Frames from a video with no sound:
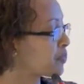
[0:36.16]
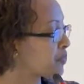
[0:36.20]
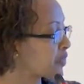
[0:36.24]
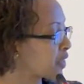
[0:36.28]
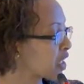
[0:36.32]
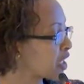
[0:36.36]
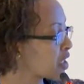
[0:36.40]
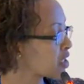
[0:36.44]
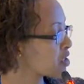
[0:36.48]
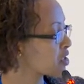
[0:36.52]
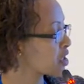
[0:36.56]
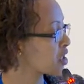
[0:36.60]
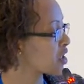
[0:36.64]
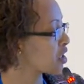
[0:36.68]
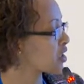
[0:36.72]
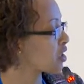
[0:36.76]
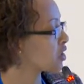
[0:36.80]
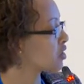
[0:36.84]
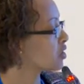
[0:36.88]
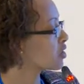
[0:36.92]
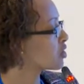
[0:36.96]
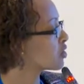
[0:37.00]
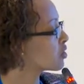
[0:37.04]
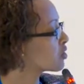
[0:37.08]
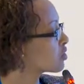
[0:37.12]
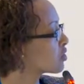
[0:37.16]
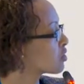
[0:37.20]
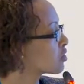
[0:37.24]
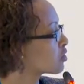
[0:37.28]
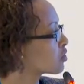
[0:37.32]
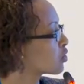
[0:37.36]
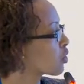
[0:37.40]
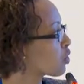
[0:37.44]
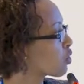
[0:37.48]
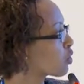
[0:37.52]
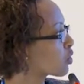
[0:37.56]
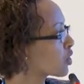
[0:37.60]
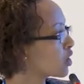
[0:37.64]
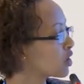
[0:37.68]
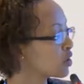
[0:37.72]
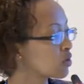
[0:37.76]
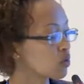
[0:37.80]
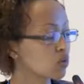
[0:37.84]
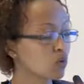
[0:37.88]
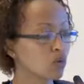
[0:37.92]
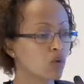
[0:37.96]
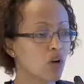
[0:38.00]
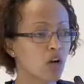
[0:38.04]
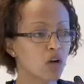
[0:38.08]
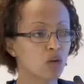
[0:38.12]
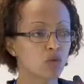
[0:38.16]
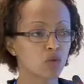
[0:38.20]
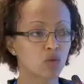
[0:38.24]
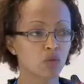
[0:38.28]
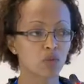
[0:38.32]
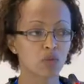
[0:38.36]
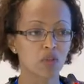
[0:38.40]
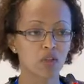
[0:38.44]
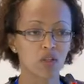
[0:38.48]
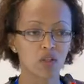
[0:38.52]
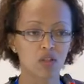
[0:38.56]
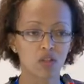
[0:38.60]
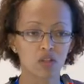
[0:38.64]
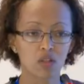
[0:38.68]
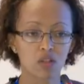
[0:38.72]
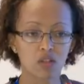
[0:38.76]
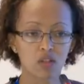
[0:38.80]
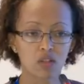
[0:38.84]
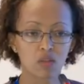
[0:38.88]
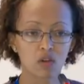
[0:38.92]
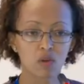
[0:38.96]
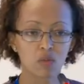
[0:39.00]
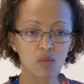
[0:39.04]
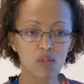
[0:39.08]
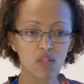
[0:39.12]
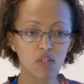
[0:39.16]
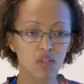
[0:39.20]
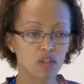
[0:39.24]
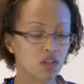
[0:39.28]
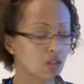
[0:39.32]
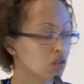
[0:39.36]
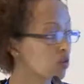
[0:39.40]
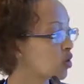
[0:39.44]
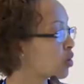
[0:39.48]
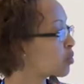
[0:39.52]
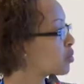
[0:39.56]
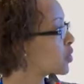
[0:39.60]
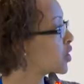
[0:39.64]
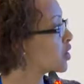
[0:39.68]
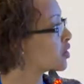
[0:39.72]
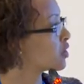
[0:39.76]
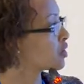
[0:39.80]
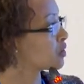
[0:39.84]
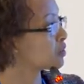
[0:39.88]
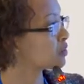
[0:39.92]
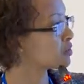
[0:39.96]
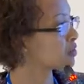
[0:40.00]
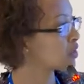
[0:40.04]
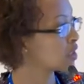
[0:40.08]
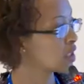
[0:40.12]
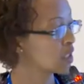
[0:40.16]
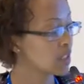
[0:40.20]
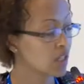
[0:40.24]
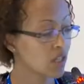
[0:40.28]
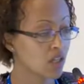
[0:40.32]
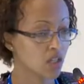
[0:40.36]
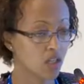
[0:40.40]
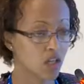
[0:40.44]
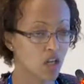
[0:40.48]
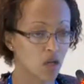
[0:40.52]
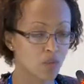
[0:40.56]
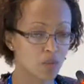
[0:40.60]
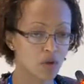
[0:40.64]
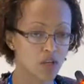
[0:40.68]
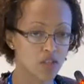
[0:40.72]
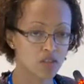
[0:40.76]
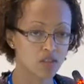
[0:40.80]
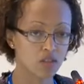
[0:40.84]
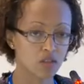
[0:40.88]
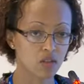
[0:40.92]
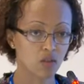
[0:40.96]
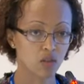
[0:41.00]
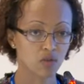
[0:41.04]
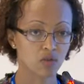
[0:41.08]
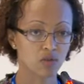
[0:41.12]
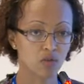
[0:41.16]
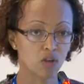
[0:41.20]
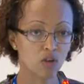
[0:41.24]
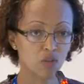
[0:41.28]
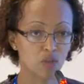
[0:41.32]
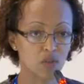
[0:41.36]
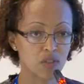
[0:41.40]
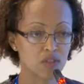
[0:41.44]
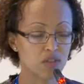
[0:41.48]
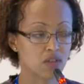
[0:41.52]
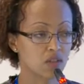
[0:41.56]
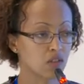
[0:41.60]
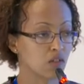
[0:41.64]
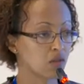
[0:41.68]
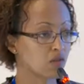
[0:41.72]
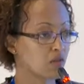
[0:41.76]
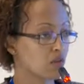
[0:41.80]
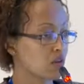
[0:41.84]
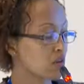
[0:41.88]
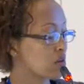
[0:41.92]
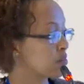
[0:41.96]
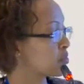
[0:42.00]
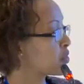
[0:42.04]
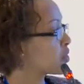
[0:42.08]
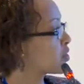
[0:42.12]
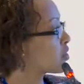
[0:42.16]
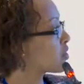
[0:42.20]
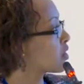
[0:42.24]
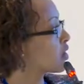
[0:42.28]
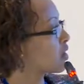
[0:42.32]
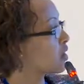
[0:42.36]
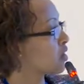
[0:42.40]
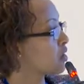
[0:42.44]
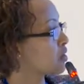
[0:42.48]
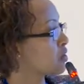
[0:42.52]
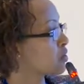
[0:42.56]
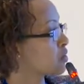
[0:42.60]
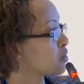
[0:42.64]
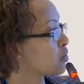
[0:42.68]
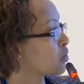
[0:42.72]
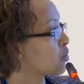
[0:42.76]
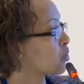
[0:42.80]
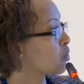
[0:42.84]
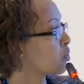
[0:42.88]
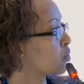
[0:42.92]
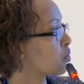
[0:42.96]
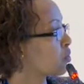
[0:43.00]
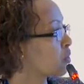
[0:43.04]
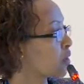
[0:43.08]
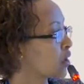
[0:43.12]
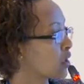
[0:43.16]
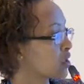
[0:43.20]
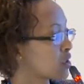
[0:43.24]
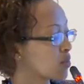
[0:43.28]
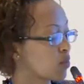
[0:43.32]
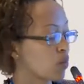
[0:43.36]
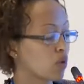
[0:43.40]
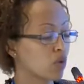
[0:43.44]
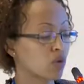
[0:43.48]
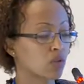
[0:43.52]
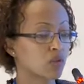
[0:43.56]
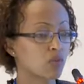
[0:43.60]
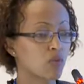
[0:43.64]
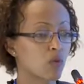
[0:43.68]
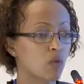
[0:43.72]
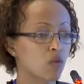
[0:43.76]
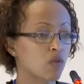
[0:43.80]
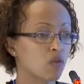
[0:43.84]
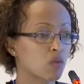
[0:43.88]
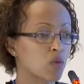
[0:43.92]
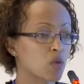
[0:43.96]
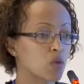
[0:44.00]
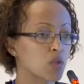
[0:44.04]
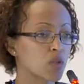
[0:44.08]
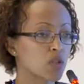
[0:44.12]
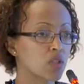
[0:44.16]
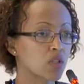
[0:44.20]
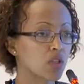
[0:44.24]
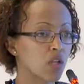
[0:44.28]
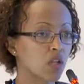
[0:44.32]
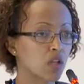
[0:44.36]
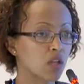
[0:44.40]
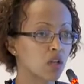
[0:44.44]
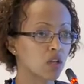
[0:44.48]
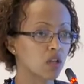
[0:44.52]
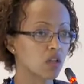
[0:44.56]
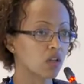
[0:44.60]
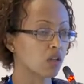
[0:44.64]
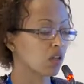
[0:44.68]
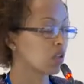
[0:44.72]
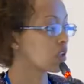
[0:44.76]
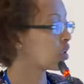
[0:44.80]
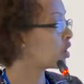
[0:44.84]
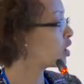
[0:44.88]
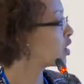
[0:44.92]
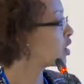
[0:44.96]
Asia to look into how to build a competitive capacity of domestic firms through export promotion and